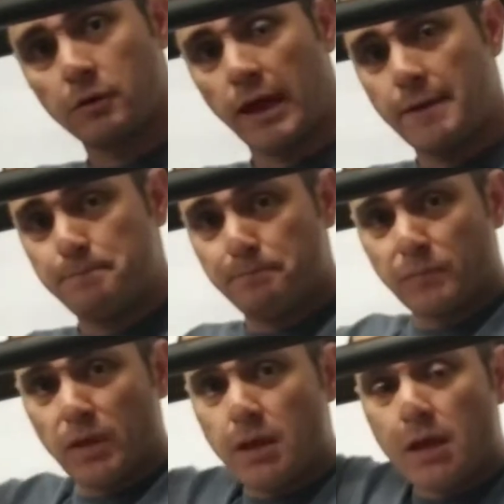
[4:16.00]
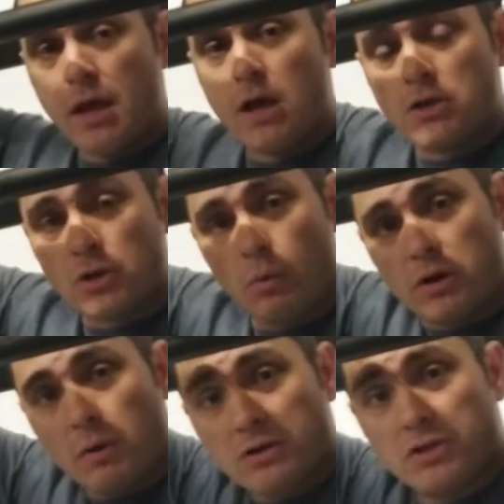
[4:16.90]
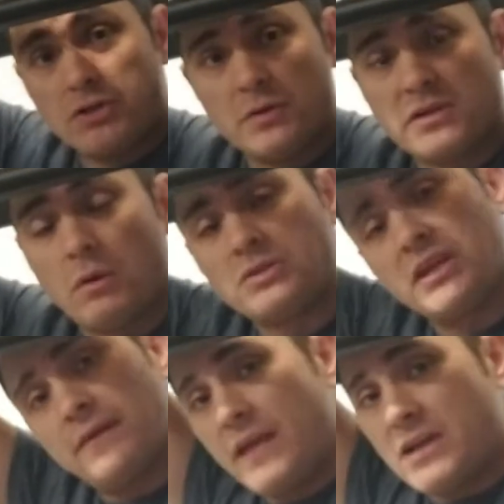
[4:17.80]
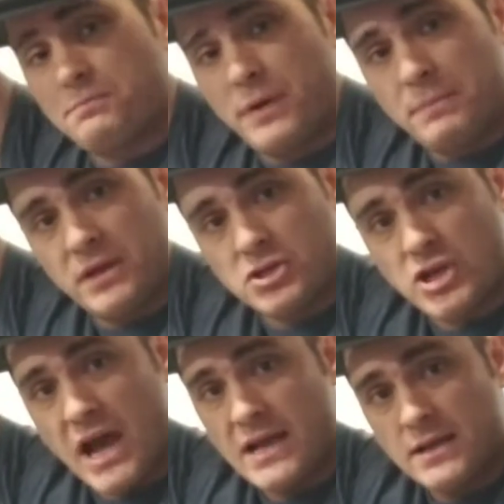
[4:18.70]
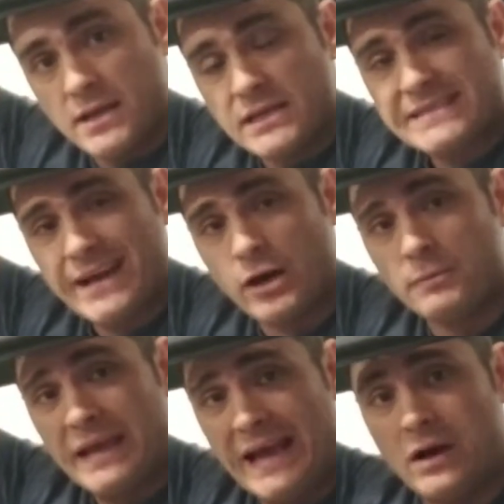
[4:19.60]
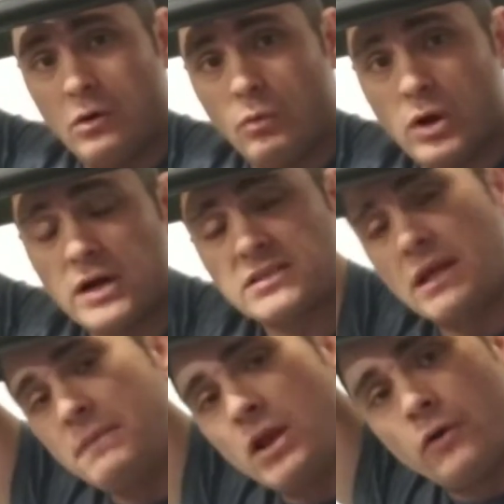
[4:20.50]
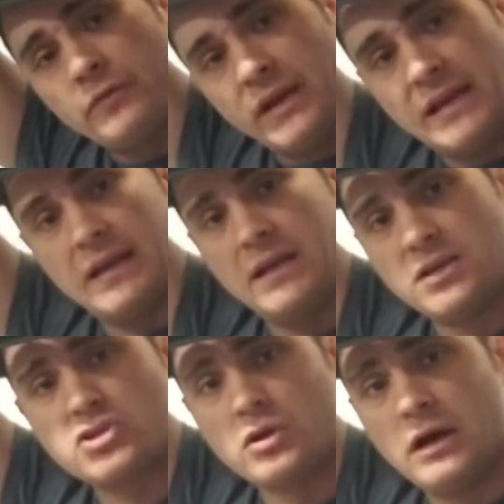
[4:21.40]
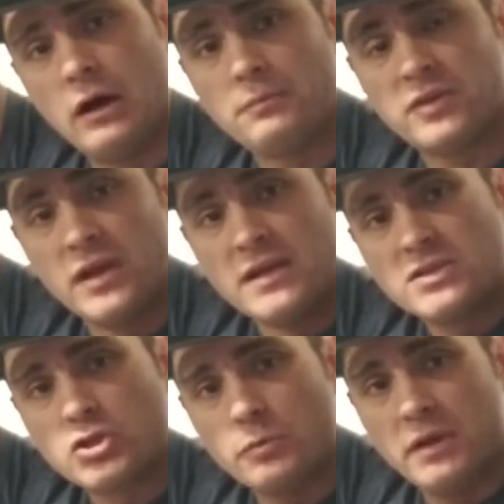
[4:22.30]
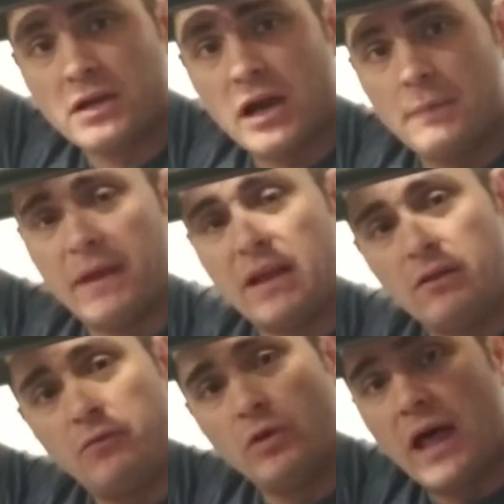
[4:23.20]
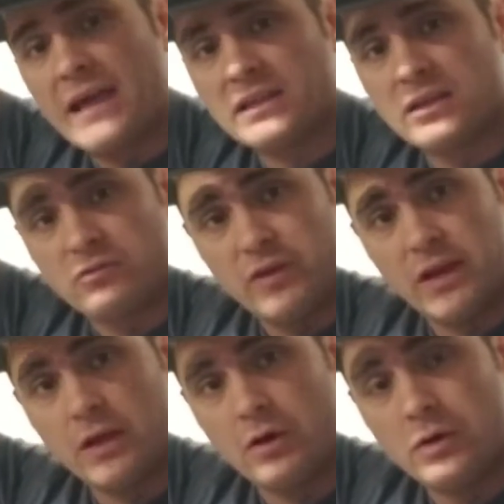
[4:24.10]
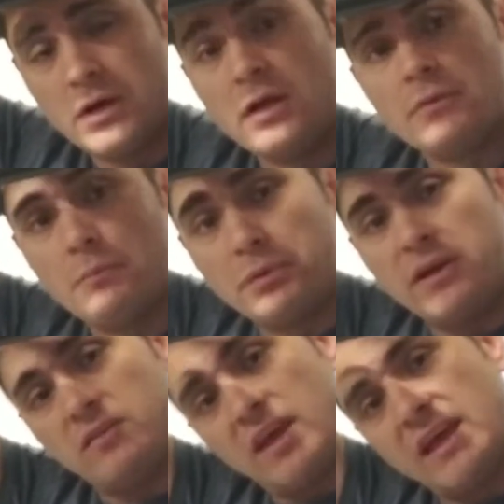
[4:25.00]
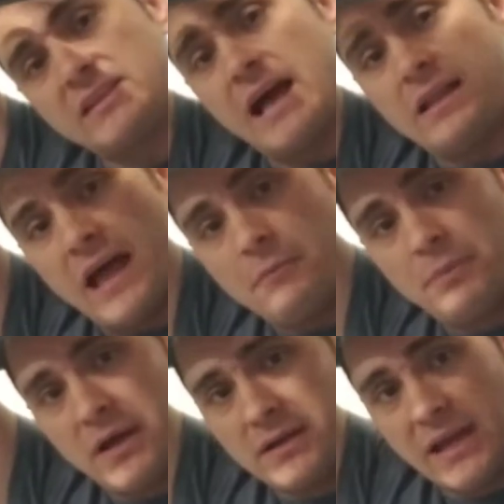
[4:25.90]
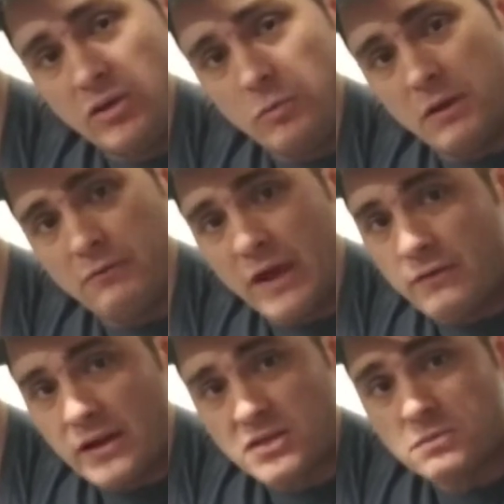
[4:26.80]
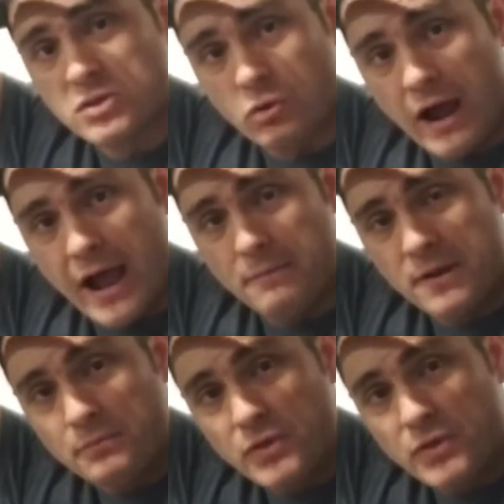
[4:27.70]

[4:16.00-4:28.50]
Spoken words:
Okay? So what I want you to do is I want you to give that puppy a shot. Tell me how it works. Let me know if you need any additional helps. Shoot me a comment. And if you like this video, then please hit that like button and do me a favor and subscribe.